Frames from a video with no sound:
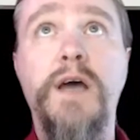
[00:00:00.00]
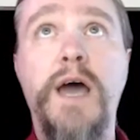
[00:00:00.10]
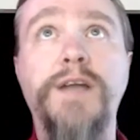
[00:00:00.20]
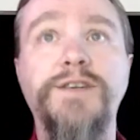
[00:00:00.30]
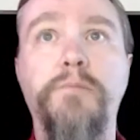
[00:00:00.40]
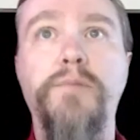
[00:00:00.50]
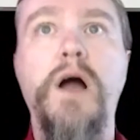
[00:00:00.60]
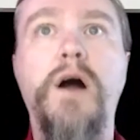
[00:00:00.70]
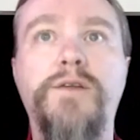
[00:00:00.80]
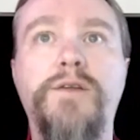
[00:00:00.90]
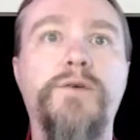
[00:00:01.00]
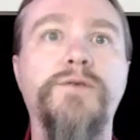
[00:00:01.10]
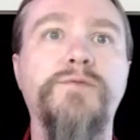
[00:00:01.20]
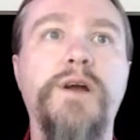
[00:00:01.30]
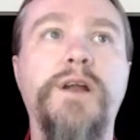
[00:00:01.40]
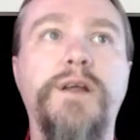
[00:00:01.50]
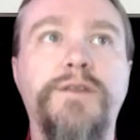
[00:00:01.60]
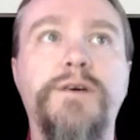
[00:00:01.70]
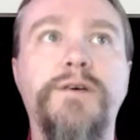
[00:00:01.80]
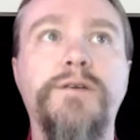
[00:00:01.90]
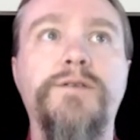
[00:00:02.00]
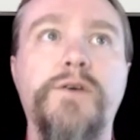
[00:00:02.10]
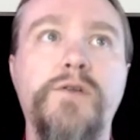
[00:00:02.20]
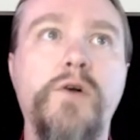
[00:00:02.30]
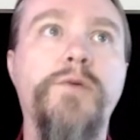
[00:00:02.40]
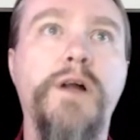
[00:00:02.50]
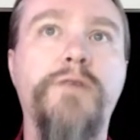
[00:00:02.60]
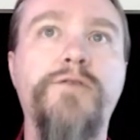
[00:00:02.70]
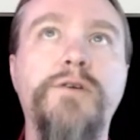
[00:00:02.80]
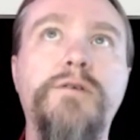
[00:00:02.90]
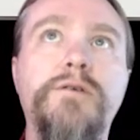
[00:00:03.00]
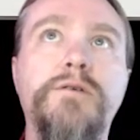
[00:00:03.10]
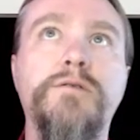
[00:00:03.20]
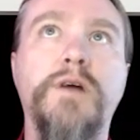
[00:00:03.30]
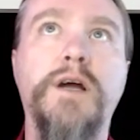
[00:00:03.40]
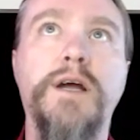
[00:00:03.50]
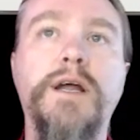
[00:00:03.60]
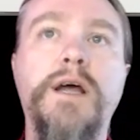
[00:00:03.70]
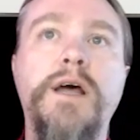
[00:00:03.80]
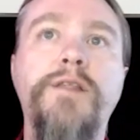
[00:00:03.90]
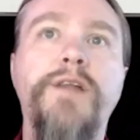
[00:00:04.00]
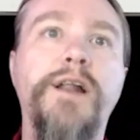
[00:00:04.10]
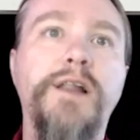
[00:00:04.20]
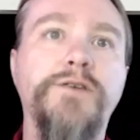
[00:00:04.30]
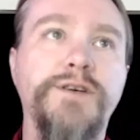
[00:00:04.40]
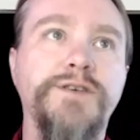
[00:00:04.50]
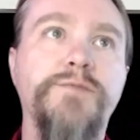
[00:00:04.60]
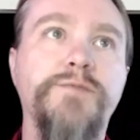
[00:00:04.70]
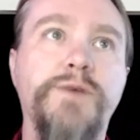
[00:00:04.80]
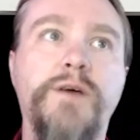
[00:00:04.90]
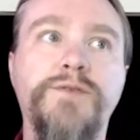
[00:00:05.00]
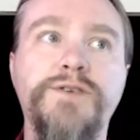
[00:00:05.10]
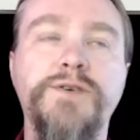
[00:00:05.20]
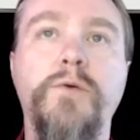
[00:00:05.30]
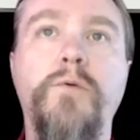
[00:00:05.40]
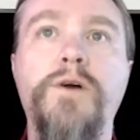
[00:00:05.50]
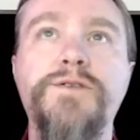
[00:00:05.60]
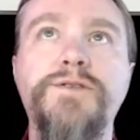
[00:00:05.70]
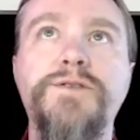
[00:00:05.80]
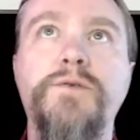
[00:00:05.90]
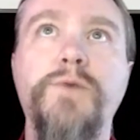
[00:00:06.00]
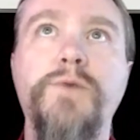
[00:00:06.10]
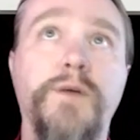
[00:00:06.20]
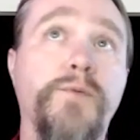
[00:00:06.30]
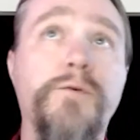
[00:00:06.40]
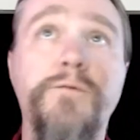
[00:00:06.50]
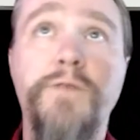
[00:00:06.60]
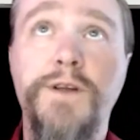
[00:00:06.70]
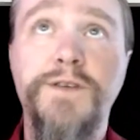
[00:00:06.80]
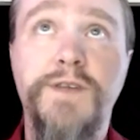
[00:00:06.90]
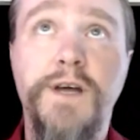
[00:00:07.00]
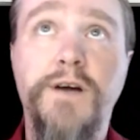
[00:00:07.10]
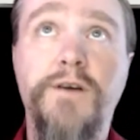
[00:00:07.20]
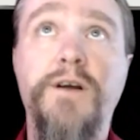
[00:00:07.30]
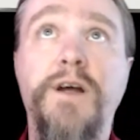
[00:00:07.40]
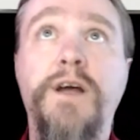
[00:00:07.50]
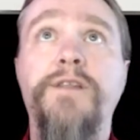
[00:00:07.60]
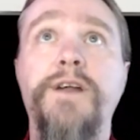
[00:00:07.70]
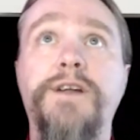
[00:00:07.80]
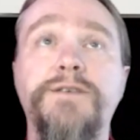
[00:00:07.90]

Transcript: and to block those right at the global level, right? That allows us to be able to do it once. We can prove that it's there, that it's